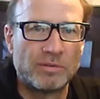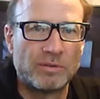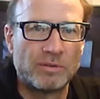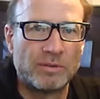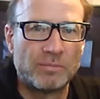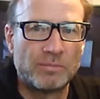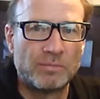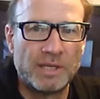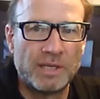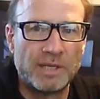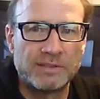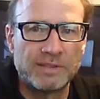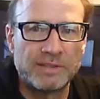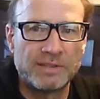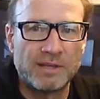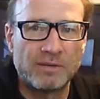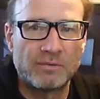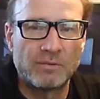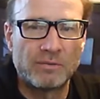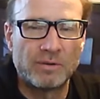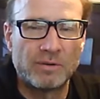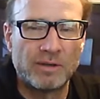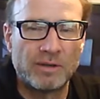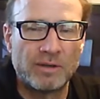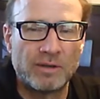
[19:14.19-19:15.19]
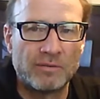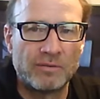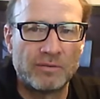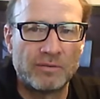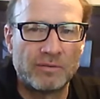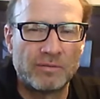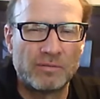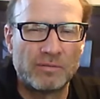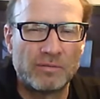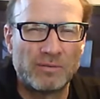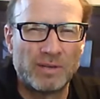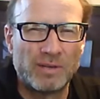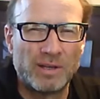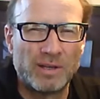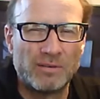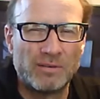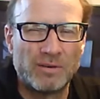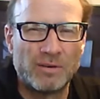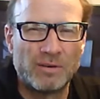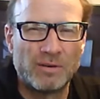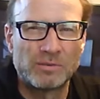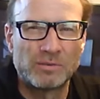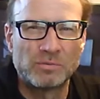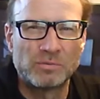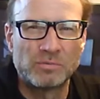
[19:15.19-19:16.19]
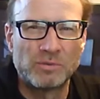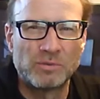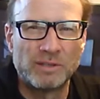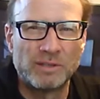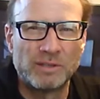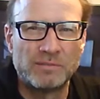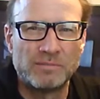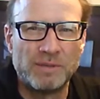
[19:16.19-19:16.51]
to pace out when an ultra run,